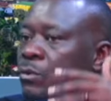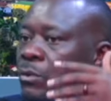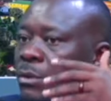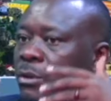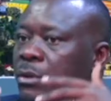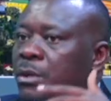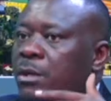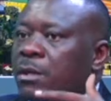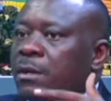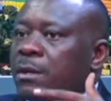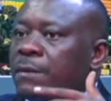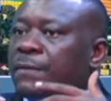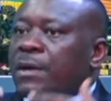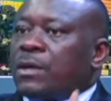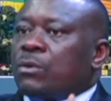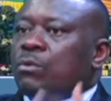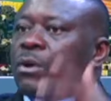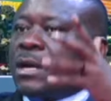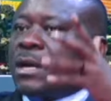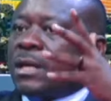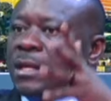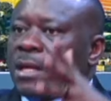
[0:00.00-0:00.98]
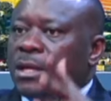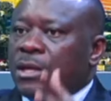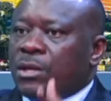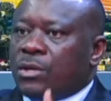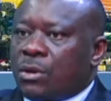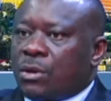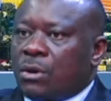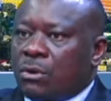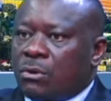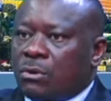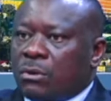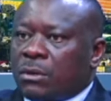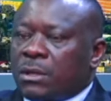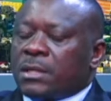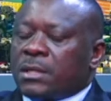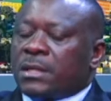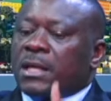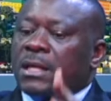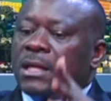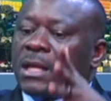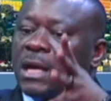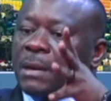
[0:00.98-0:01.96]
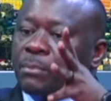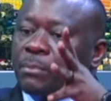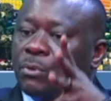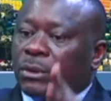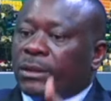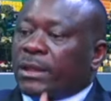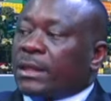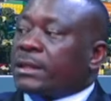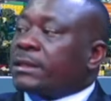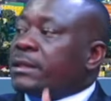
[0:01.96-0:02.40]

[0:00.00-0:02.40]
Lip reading: even when they know that they are protecting